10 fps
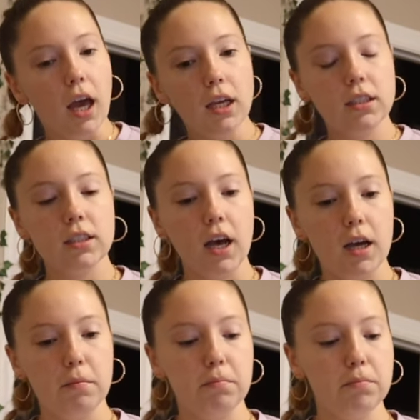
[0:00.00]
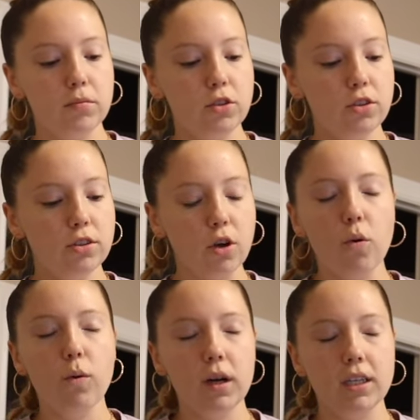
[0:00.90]
Yes, I'm
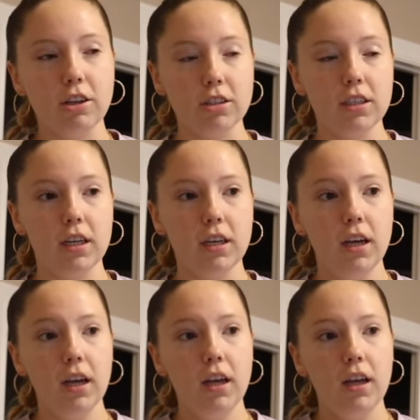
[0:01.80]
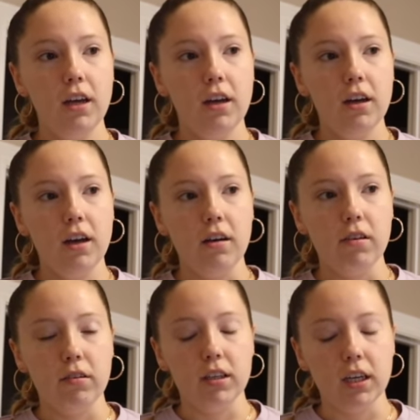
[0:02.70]
so exhausted
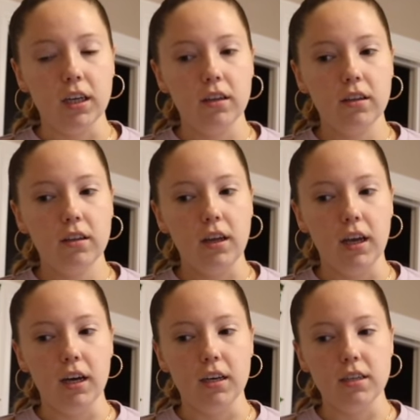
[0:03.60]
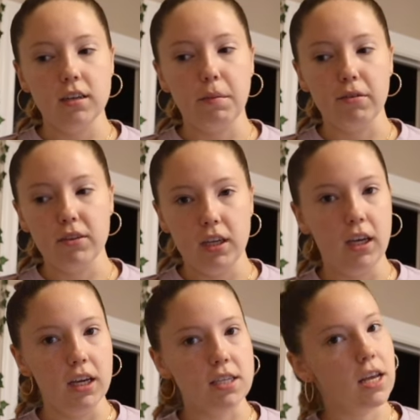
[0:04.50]
of everything and my
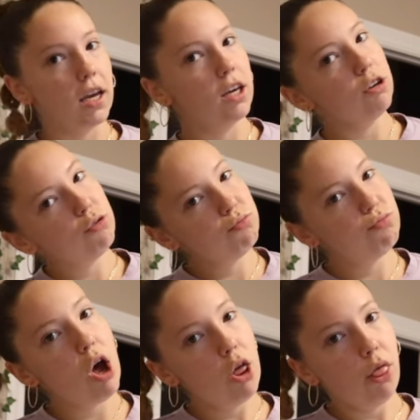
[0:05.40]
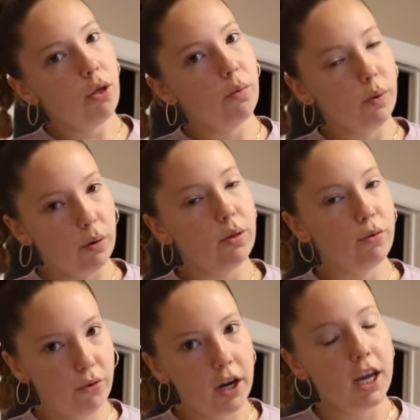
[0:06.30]
fatigue is like through
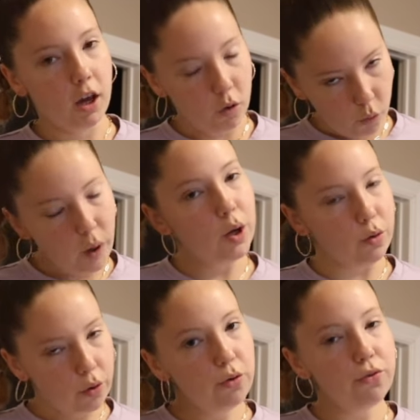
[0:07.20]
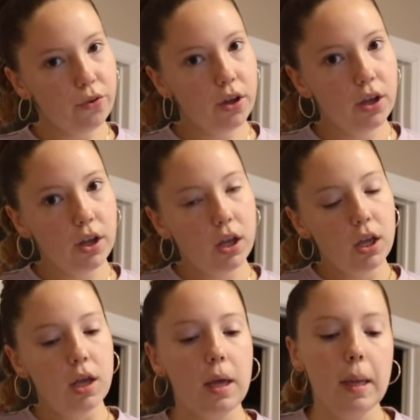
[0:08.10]
the freaking roof,
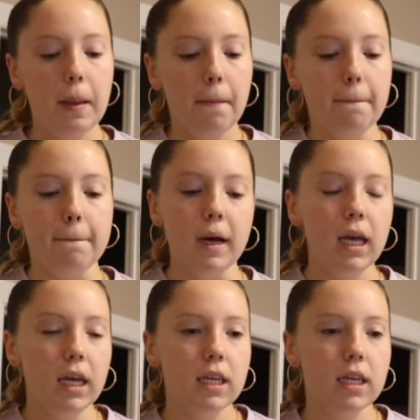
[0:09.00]
but